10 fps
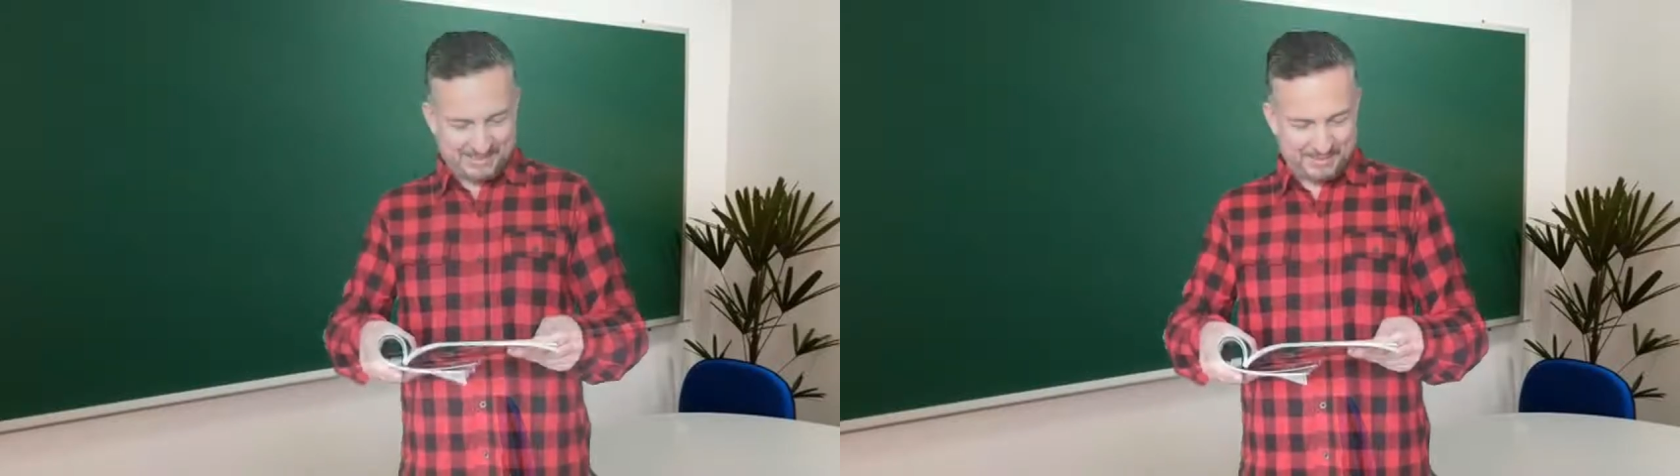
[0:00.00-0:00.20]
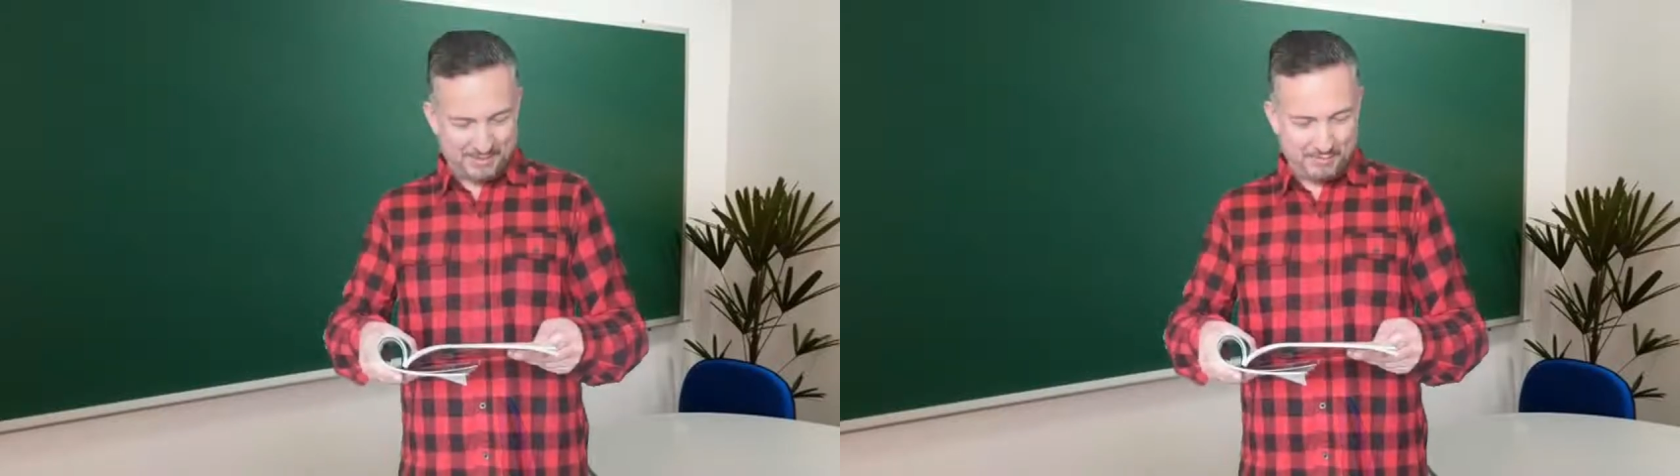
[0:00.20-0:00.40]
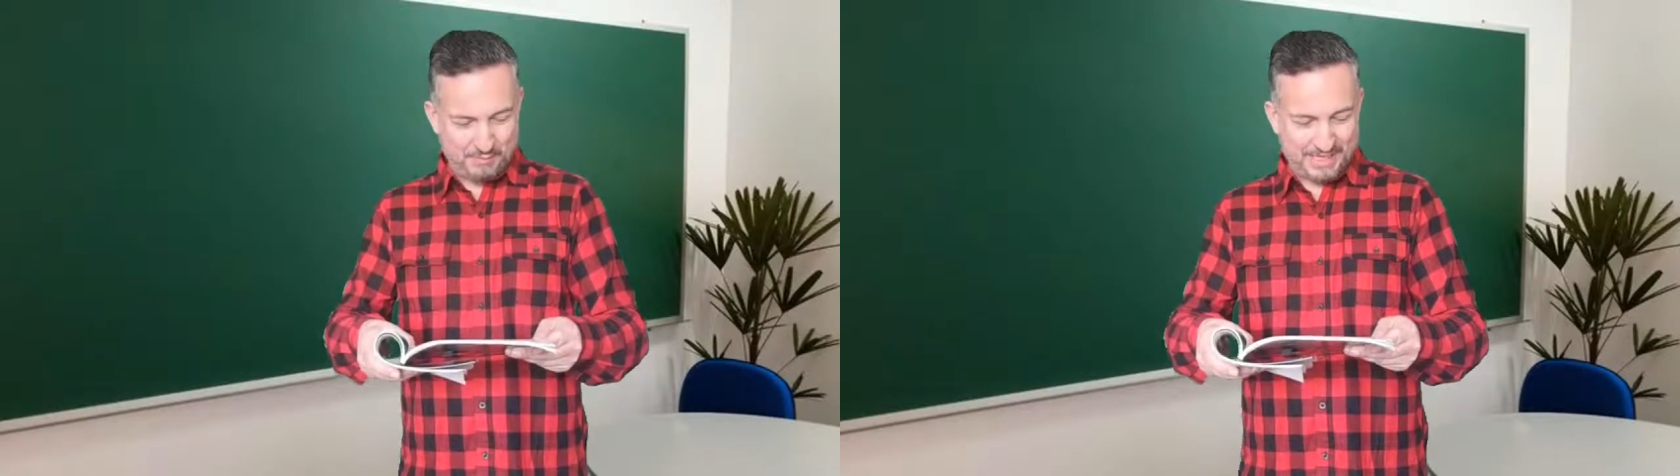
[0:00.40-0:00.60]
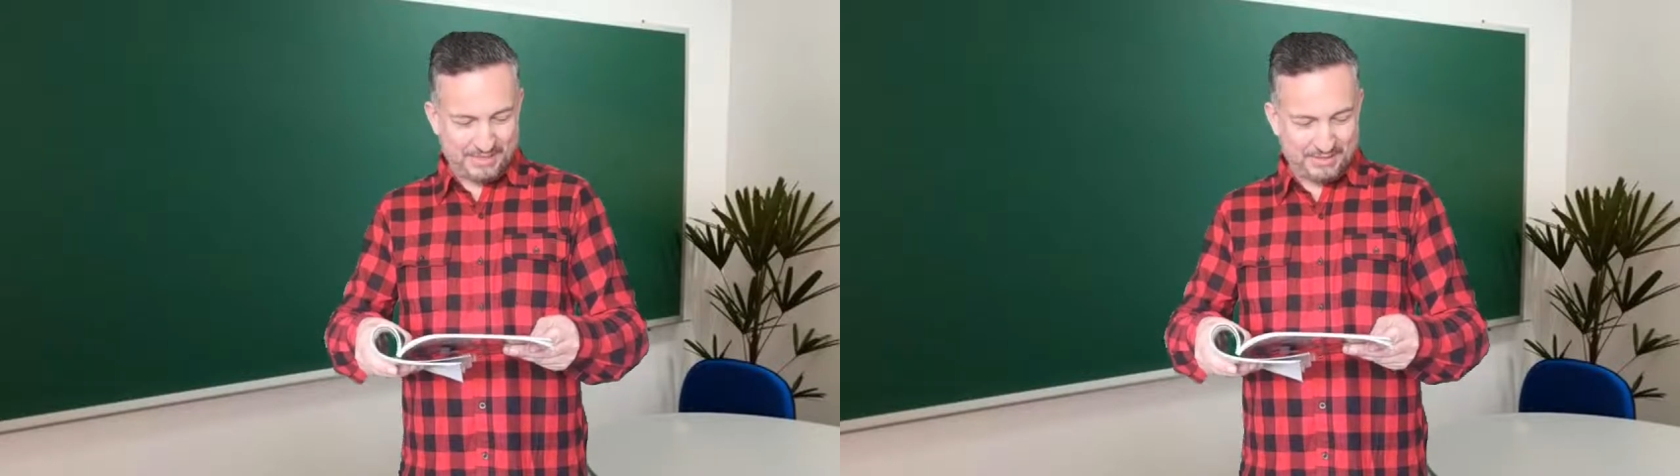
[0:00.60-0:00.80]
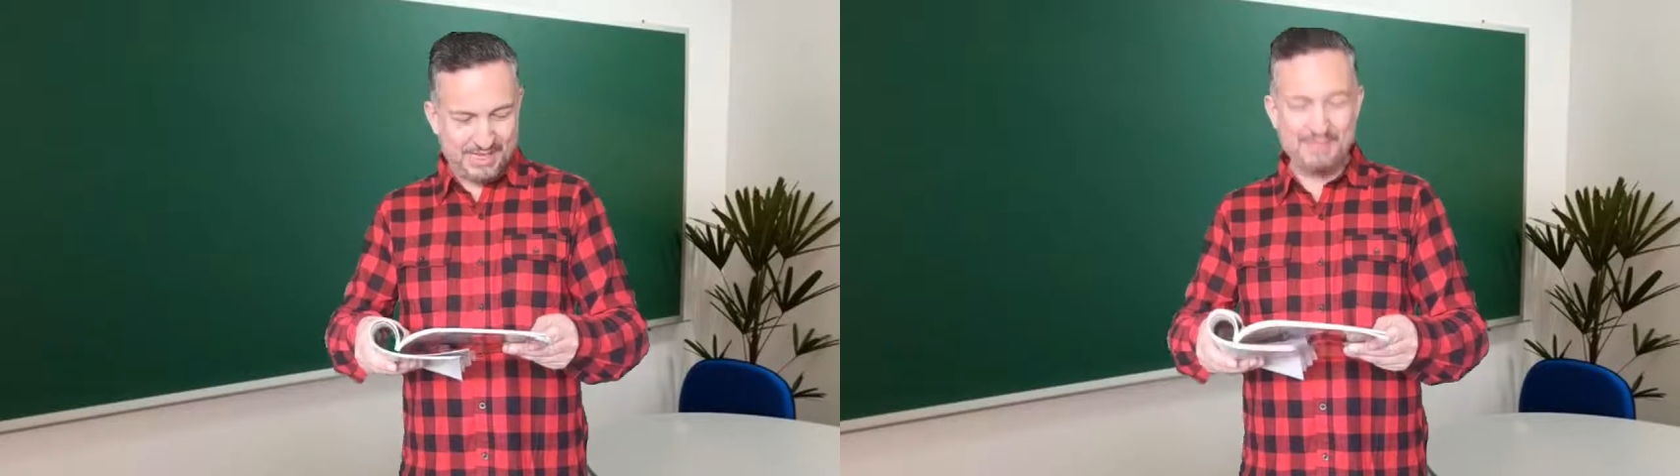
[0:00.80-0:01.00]
So
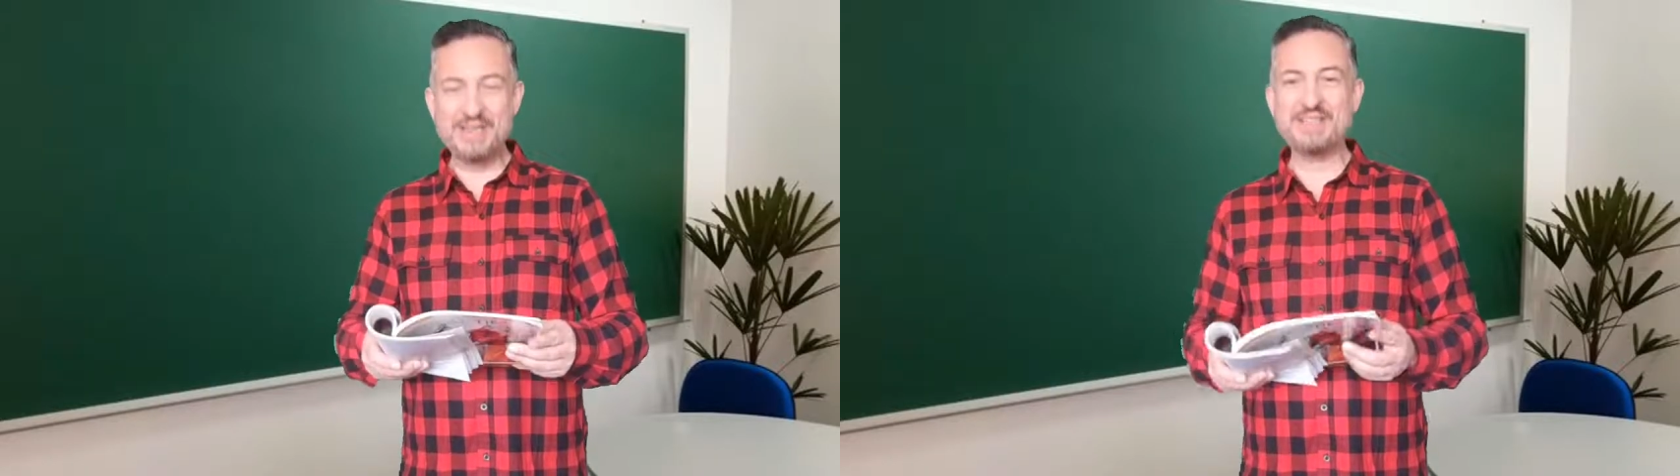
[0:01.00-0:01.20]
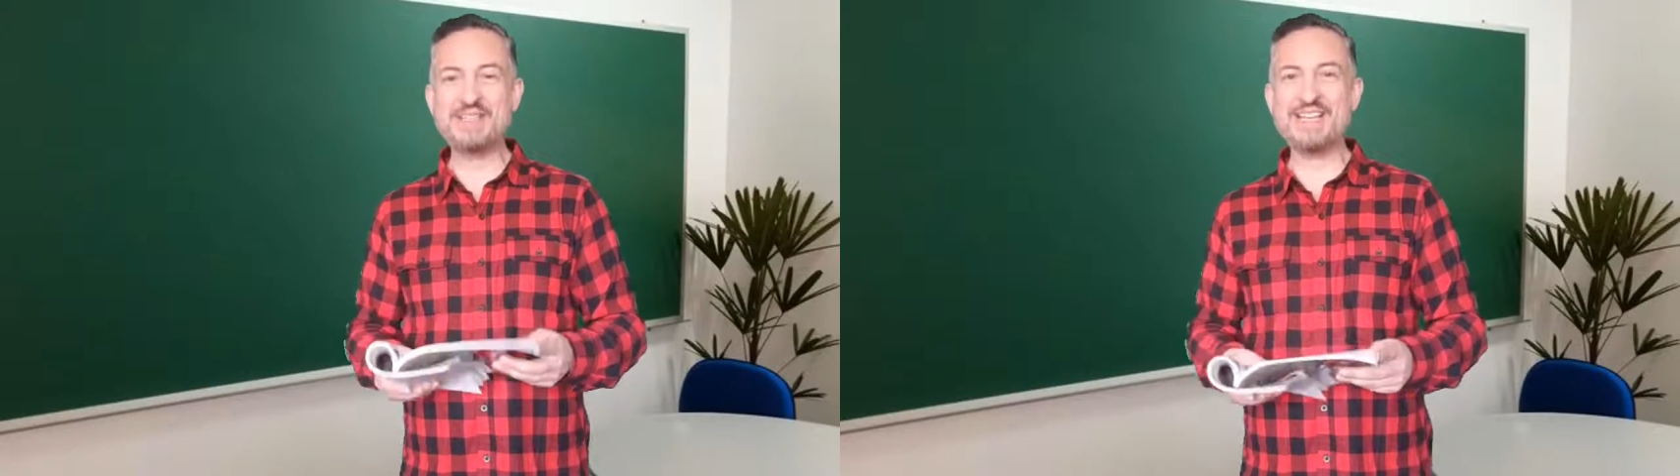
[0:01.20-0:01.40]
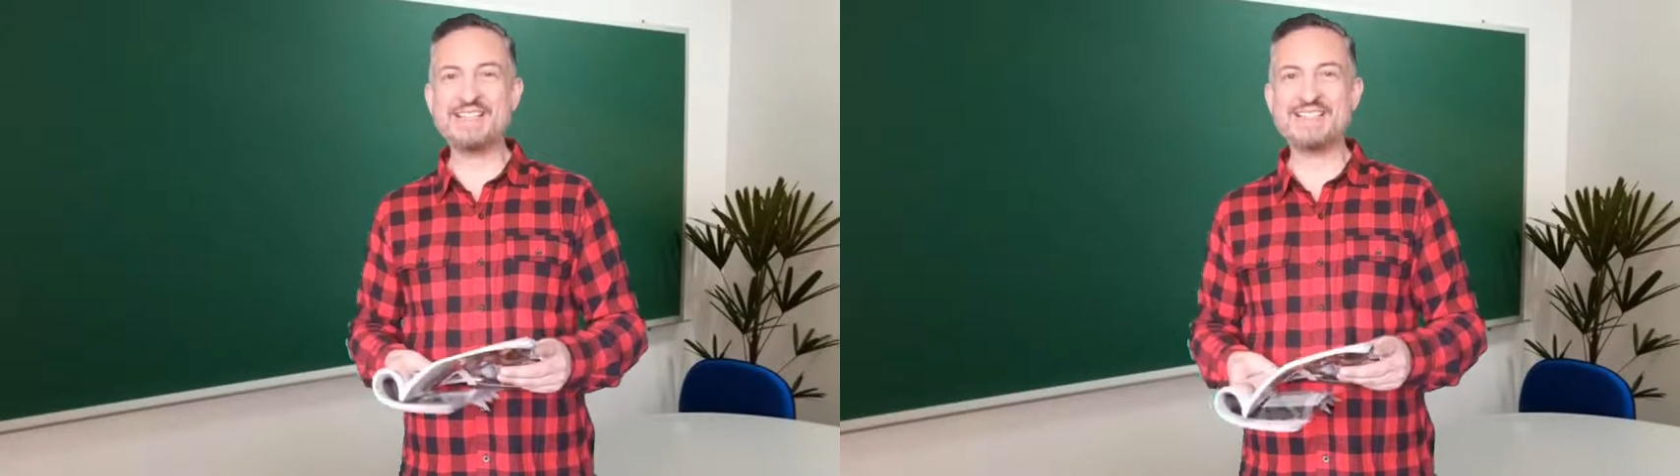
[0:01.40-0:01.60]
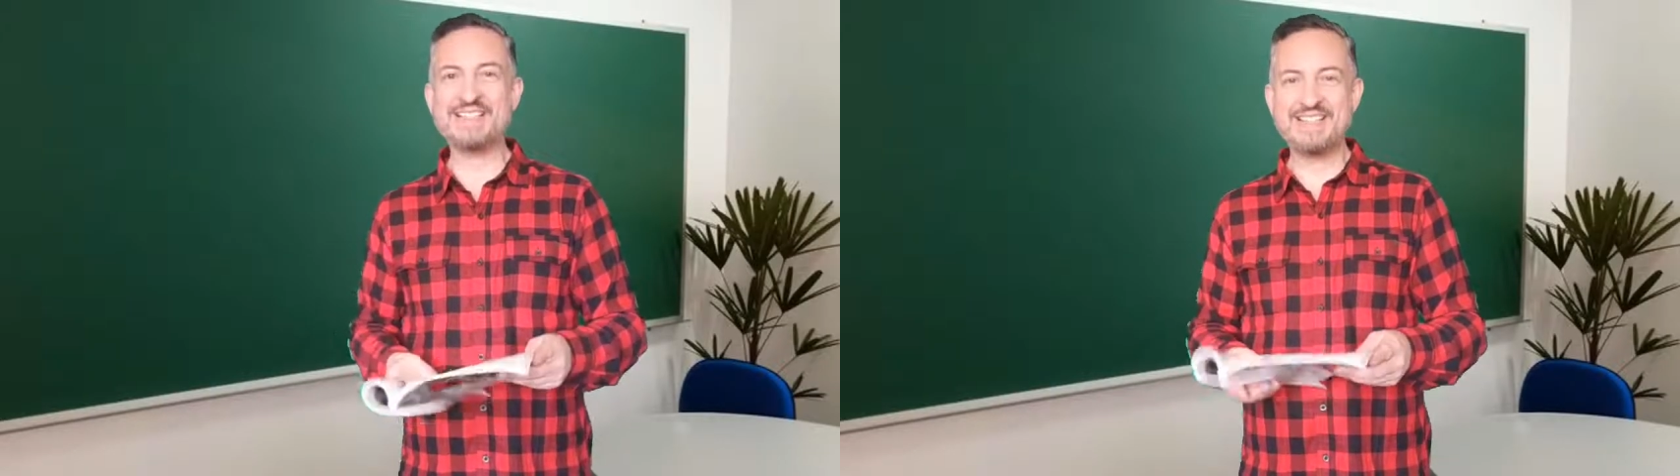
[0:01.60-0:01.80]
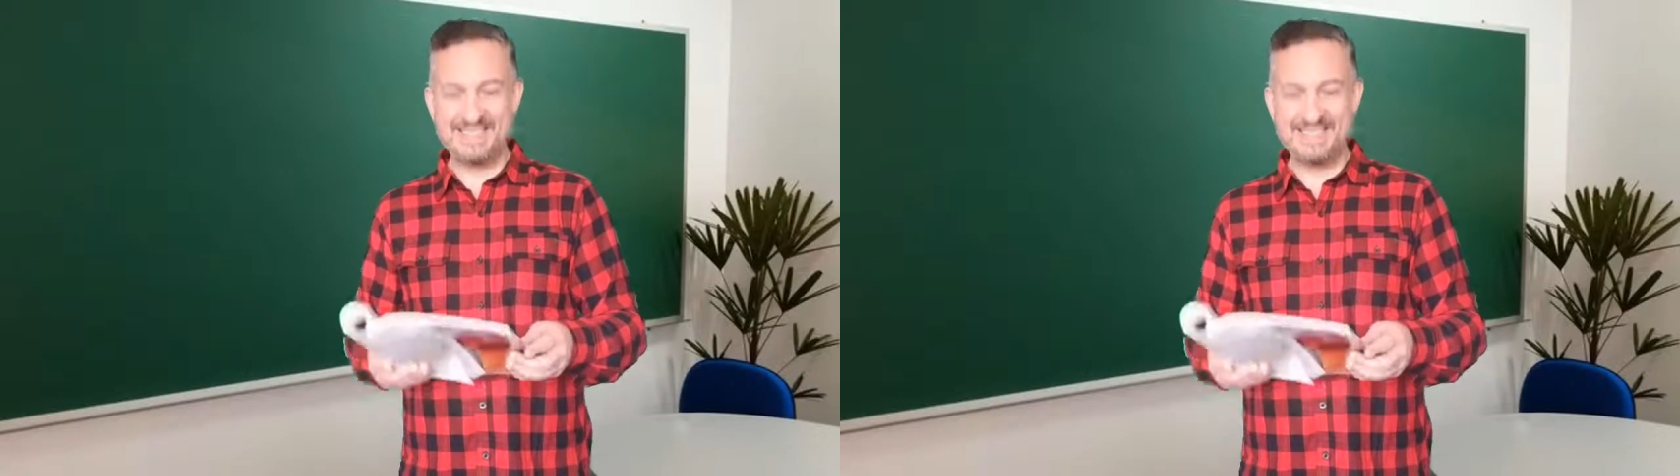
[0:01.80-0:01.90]
page 76,